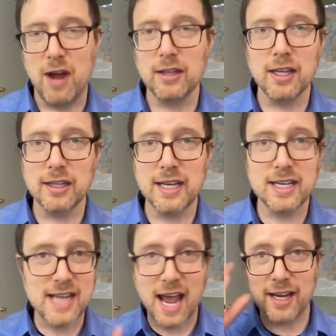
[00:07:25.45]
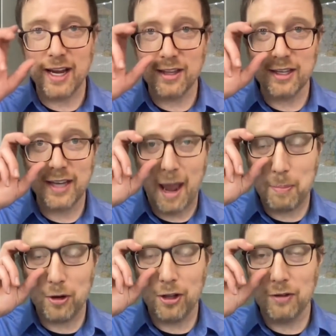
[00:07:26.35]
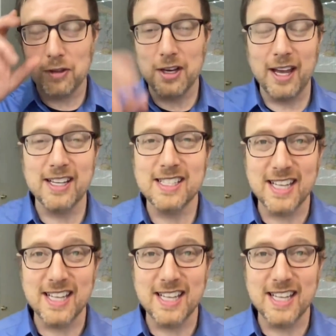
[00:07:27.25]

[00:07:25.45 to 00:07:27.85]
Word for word: violently attacking the Capitol of the United